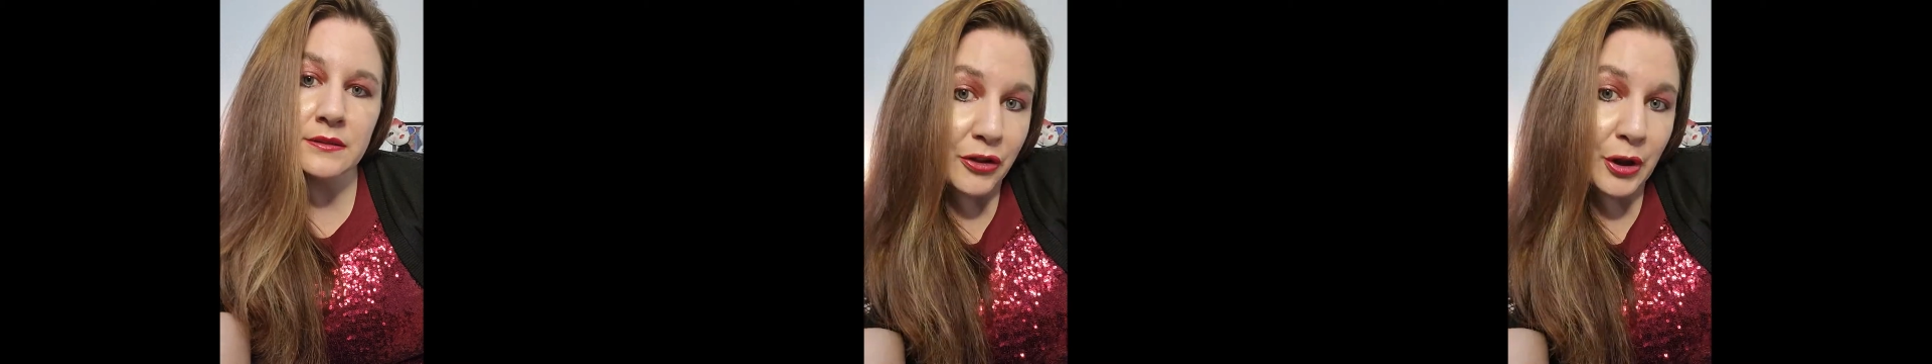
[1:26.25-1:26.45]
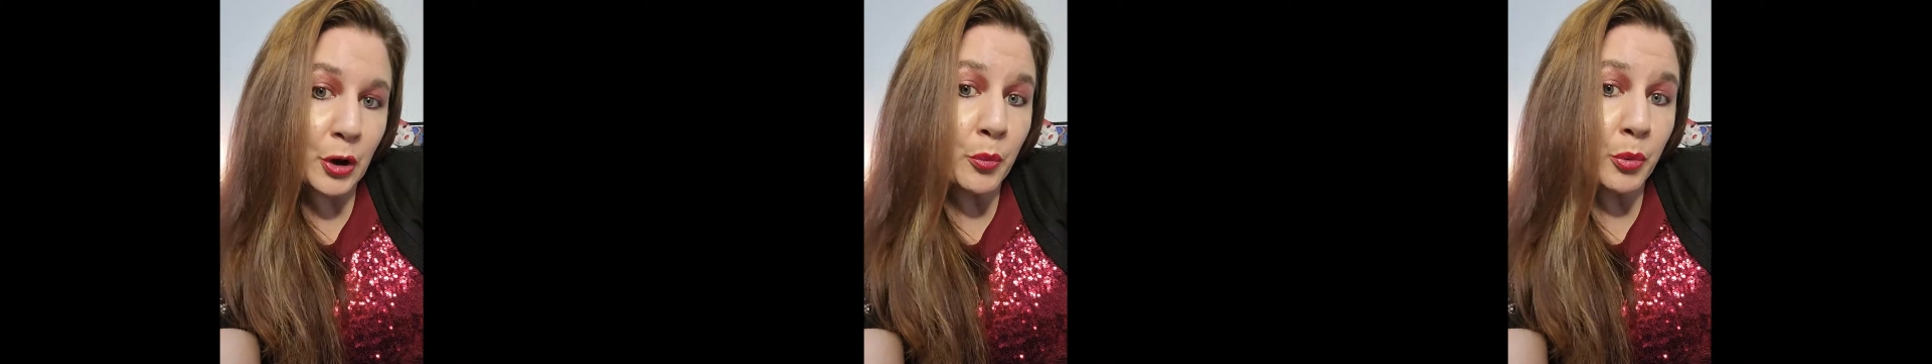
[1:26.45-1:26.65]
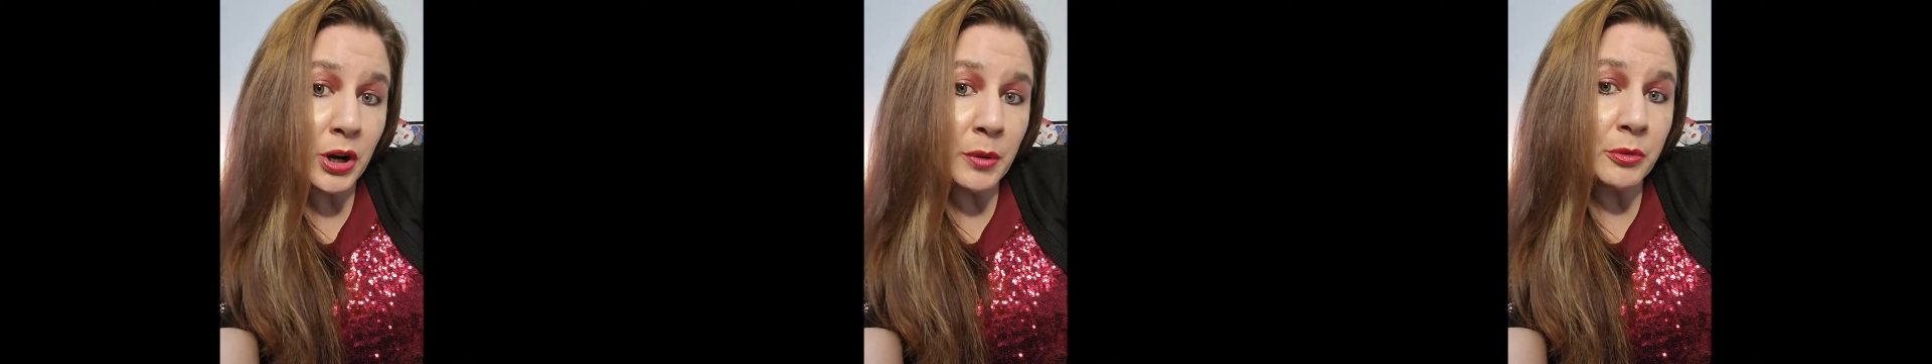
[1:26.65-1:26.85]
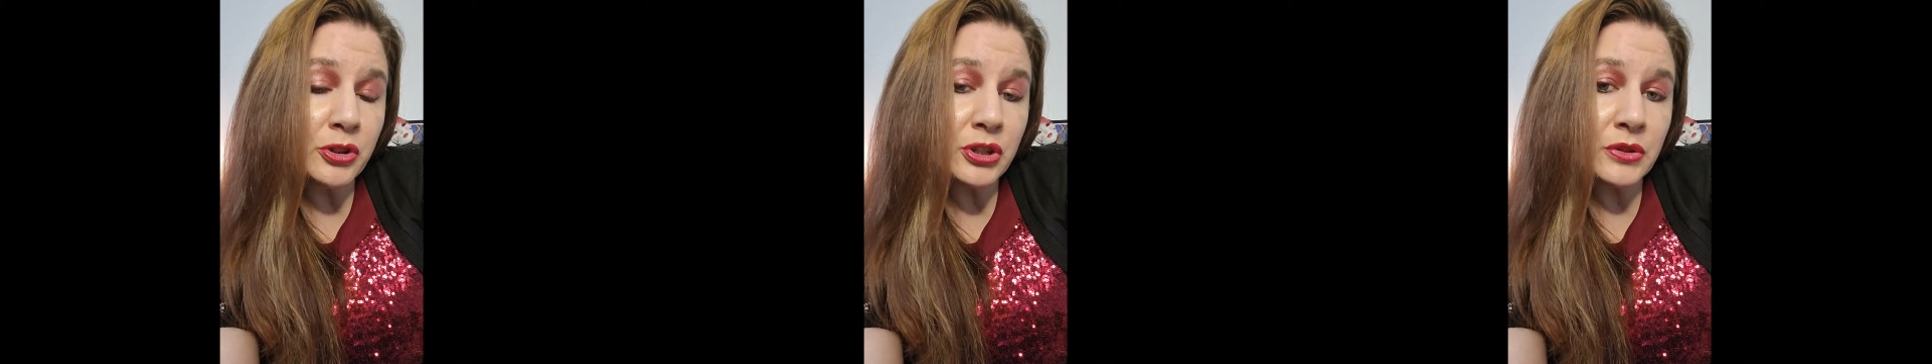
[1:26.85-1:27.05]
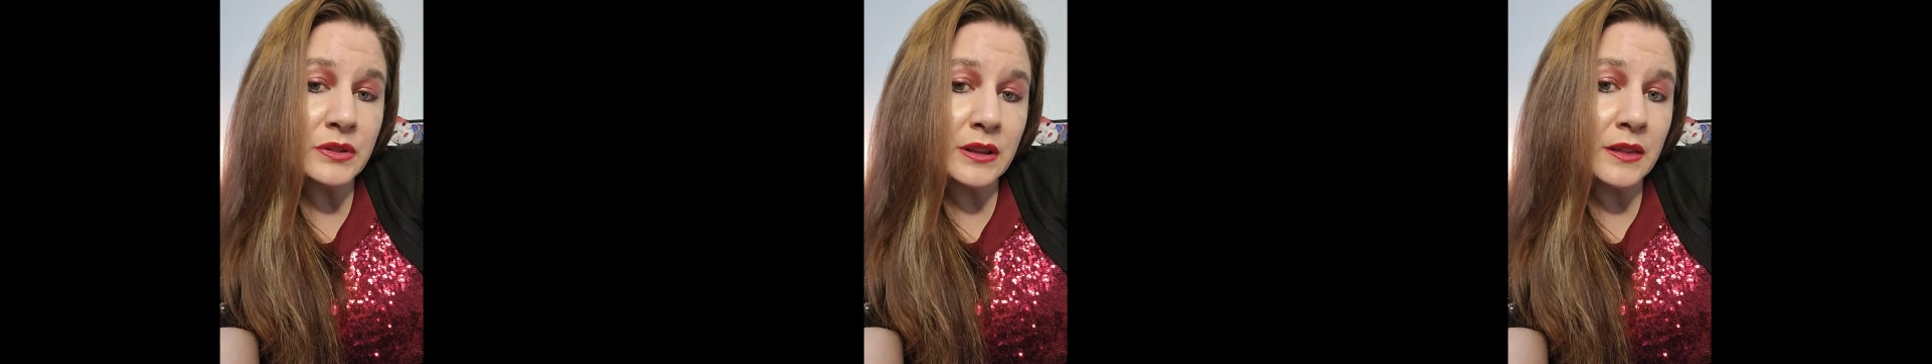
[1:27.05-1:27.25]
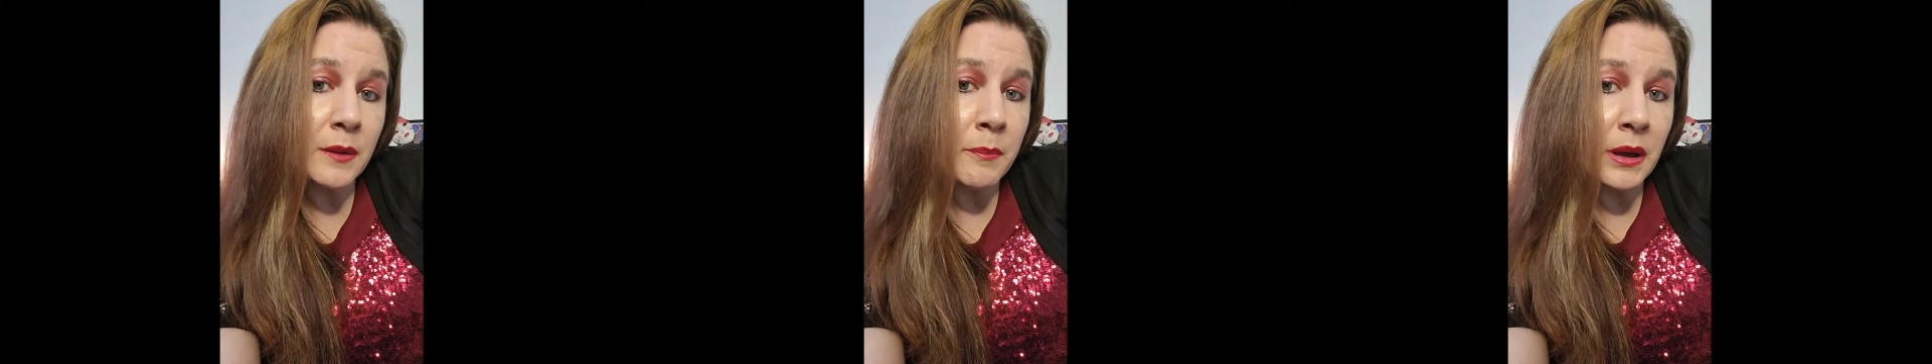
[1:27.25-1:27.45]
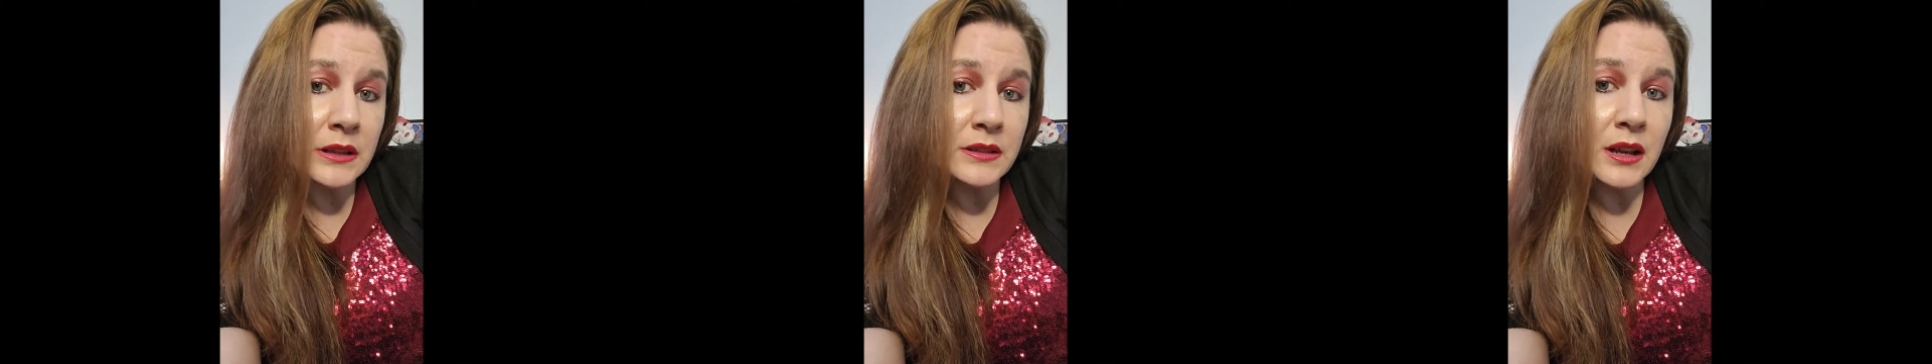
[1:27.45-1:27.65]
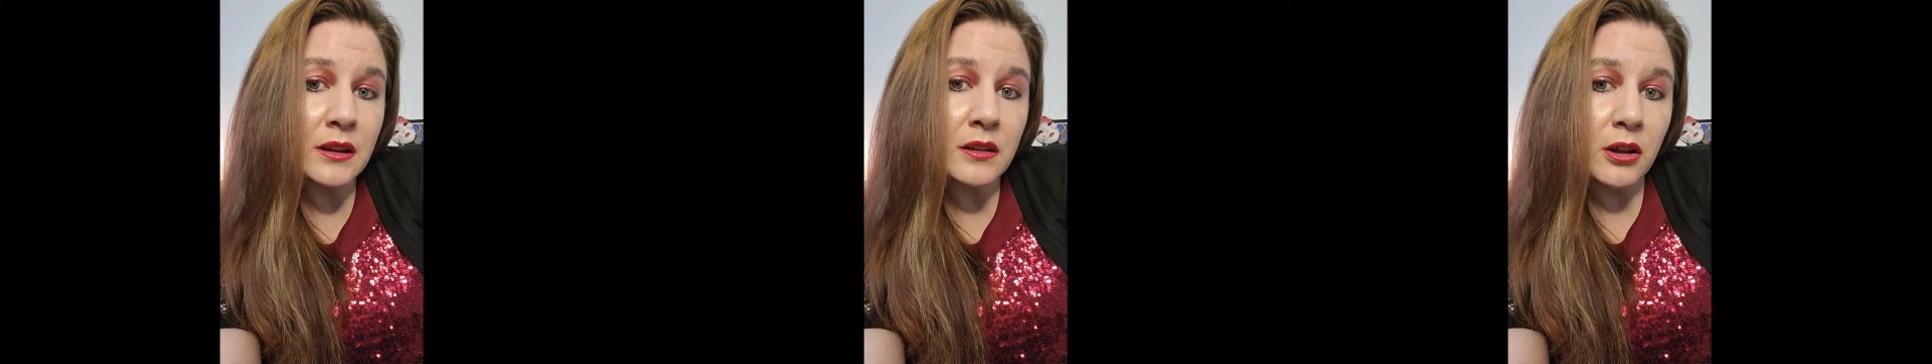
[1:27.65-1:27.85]
They were pretty much using the best
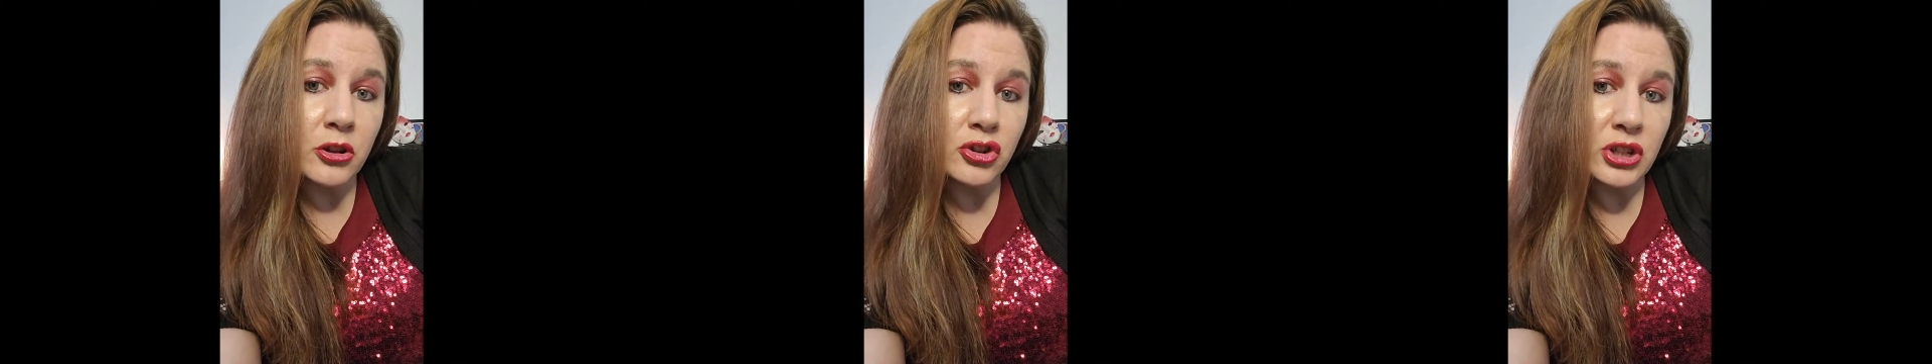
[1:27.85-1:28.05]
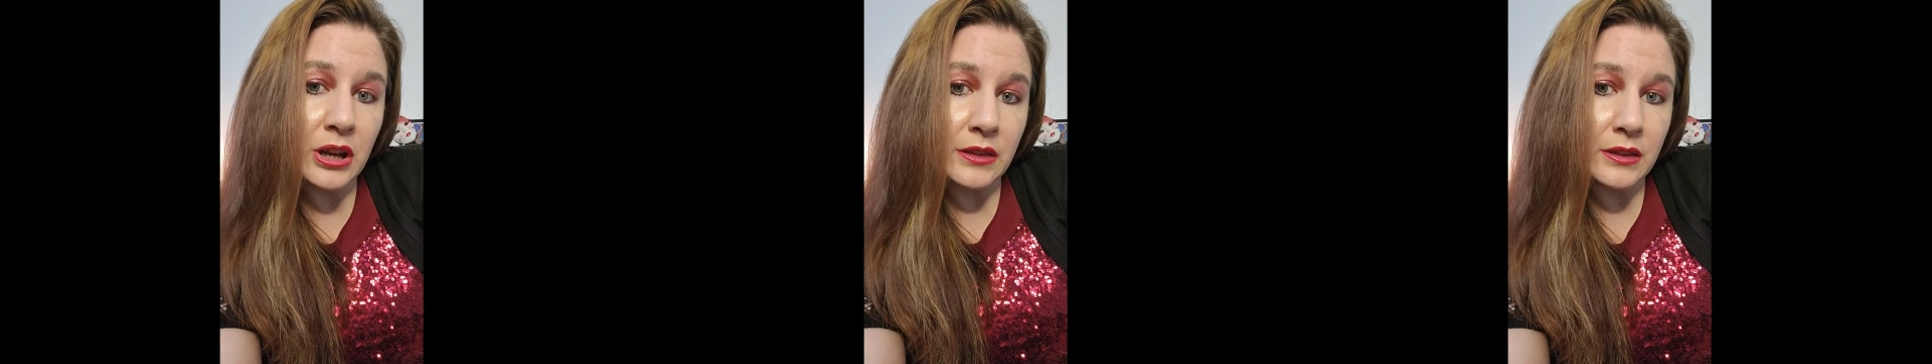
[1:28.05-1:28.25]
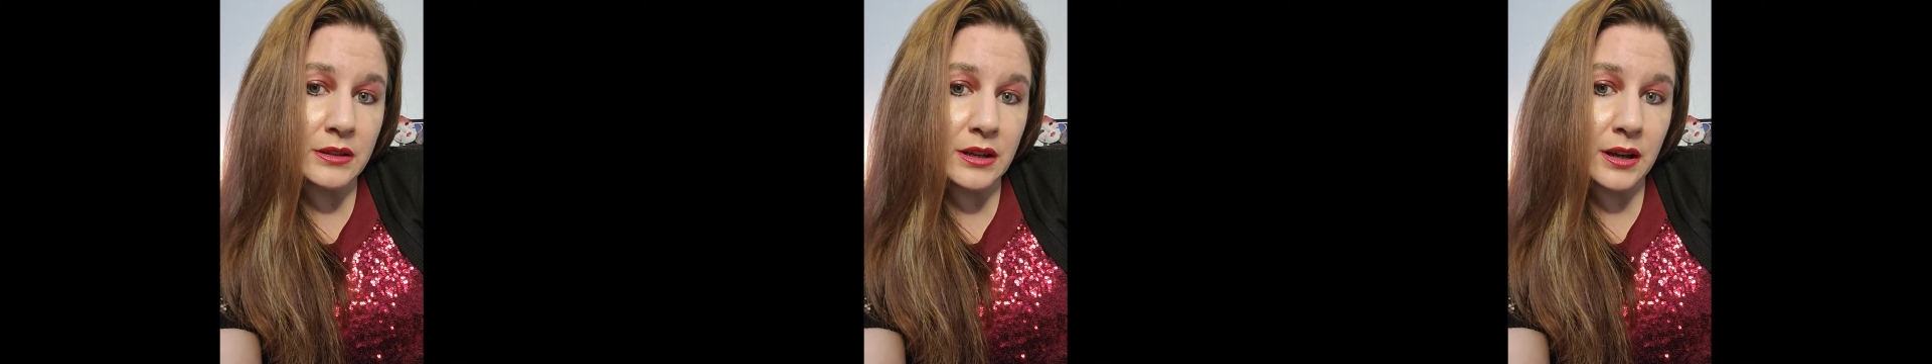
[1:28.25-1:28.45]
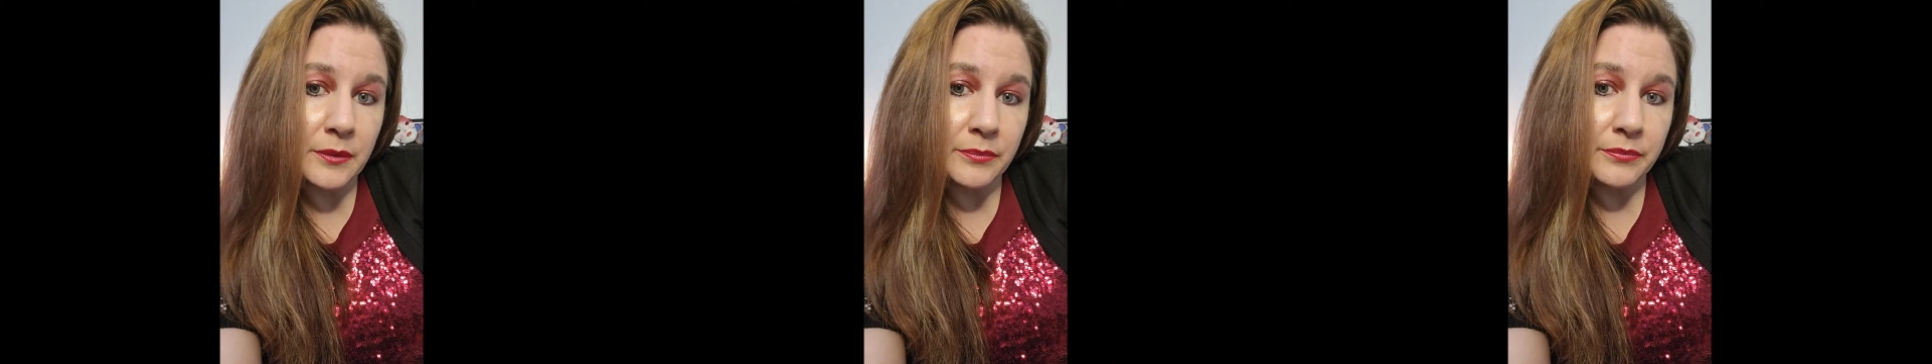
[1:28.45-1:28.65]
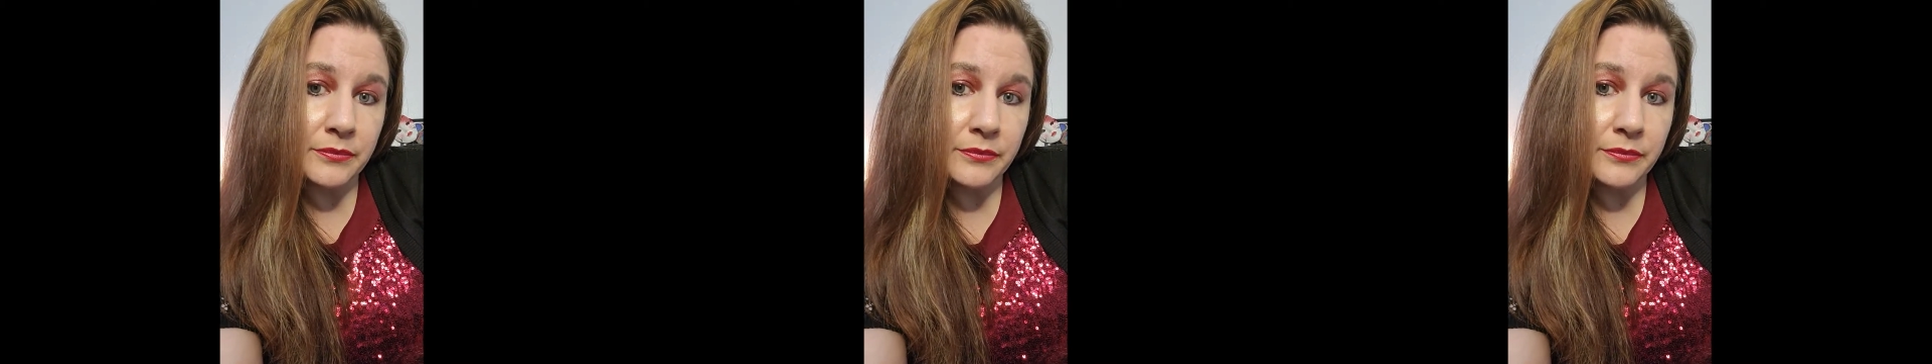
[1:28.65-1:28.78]
technology at the time